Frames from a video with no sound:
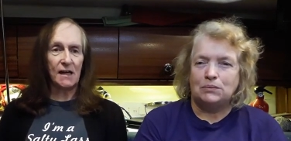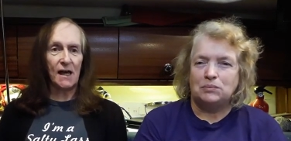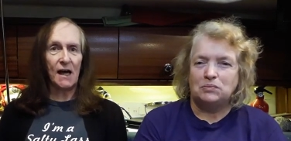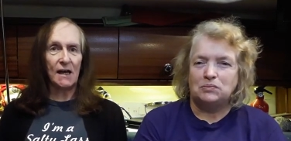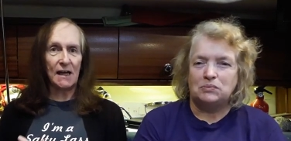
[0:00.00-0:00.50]
Speaker 1: it.
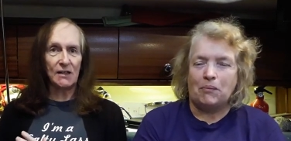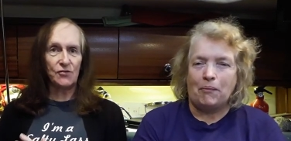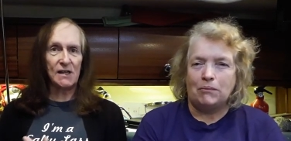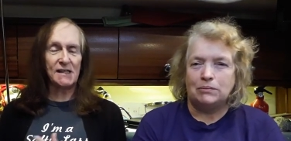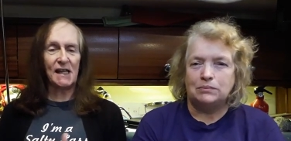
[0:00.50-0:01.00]
And I
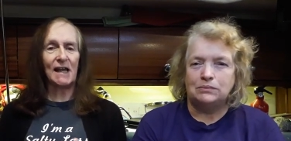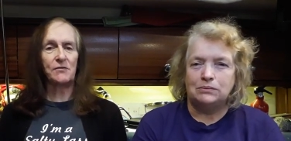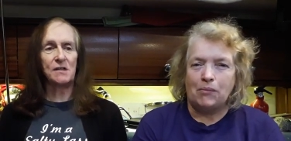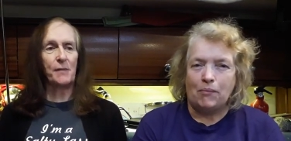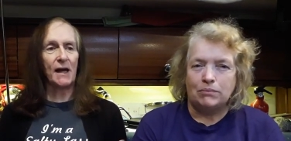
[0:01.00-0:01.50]
traced the
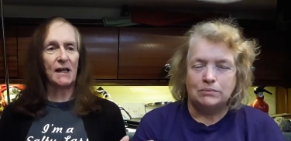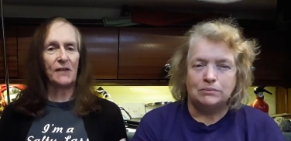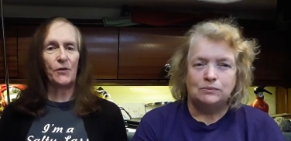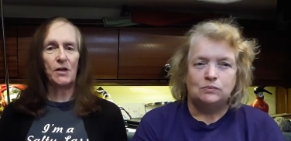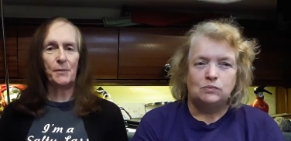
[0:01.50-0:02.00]
electrics back, and I
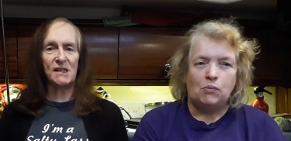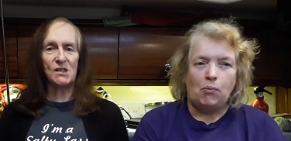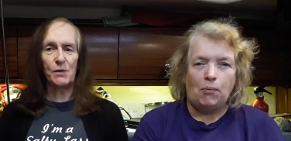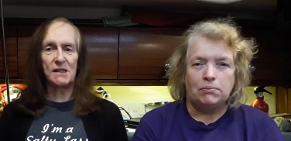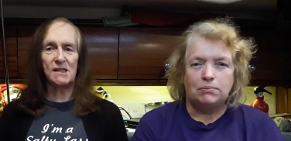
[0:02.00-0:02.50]
found a big
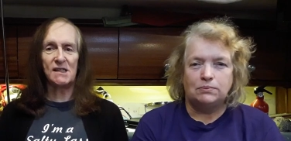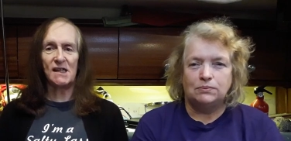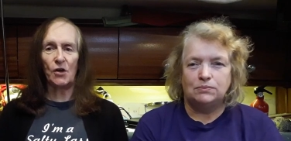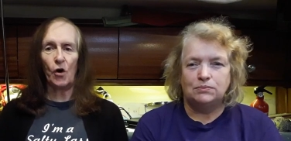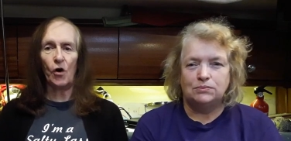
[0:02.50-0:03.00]
switch that
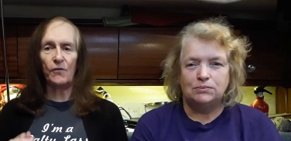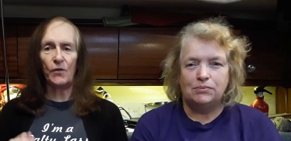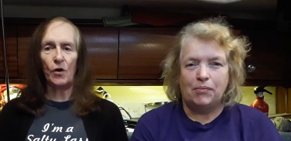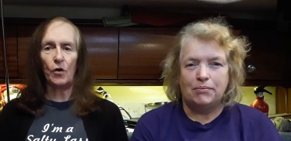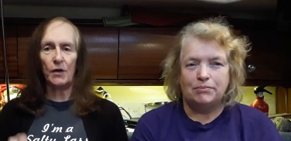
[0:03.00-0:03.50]
said off,
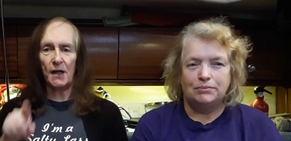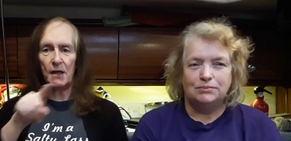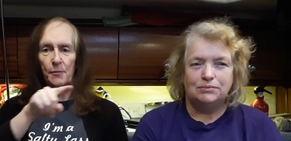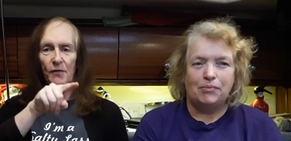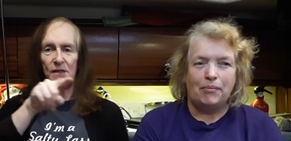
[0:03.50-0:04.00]
on,
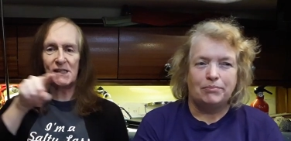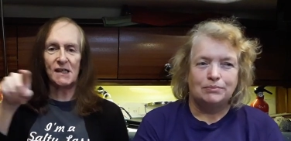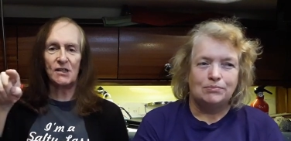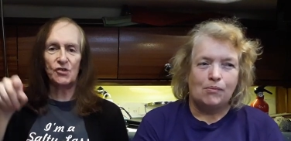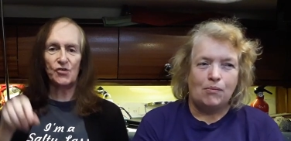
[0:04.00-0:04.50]
and above it
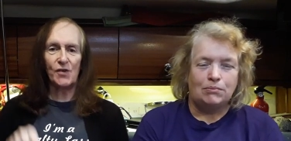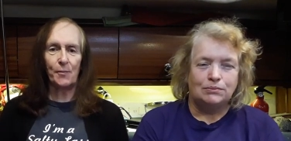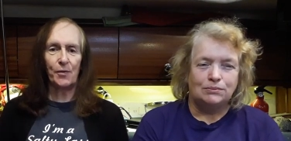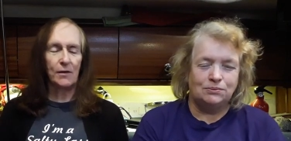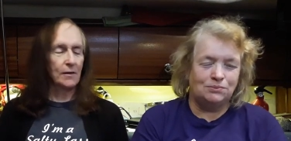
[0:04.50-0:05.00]
said
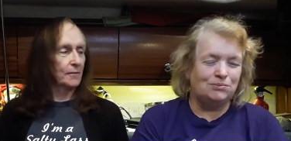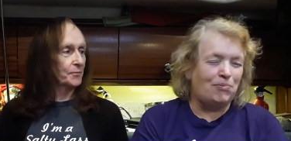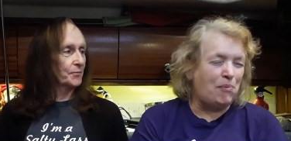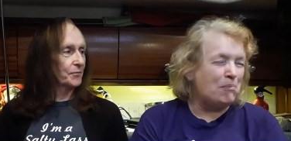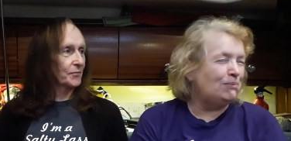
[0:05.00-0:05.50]
trip.
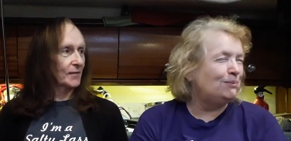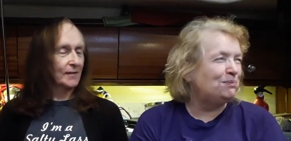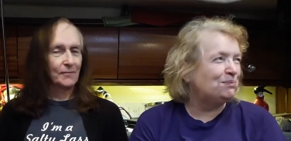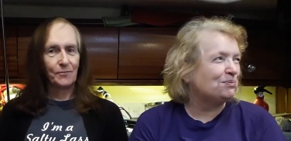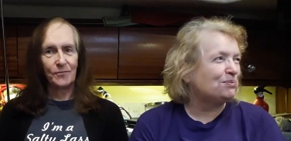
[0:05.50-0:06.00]

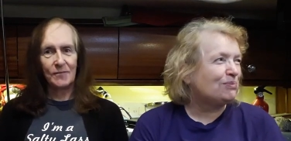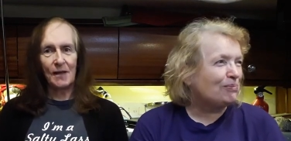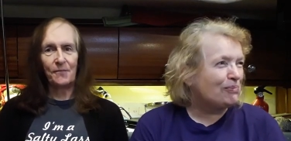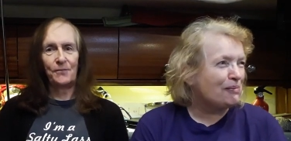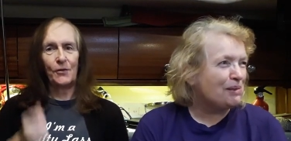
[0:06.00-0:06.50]

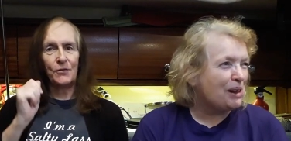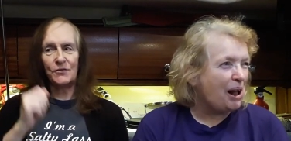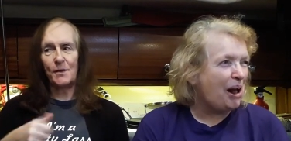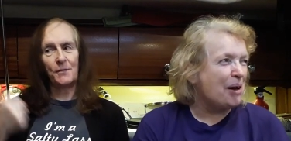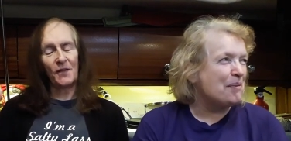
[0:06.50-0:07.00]
And I flew the
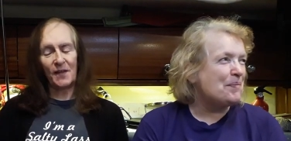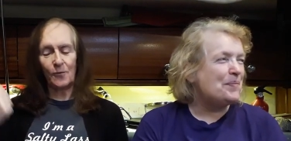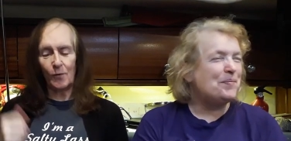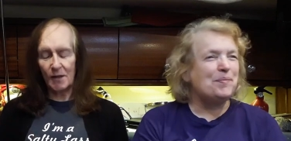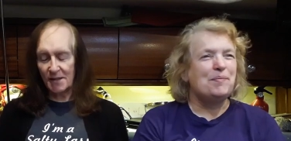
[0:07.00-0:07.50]
trip and the
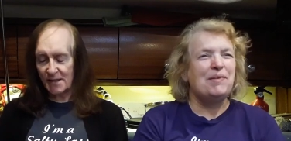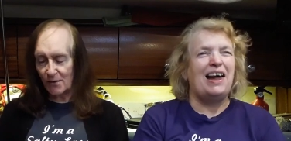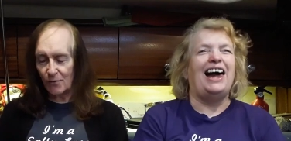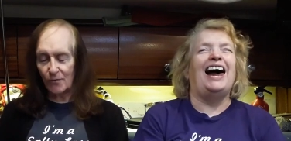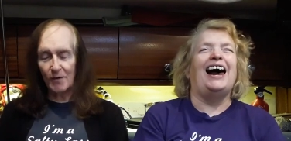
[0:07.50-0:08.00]
thing worked, so...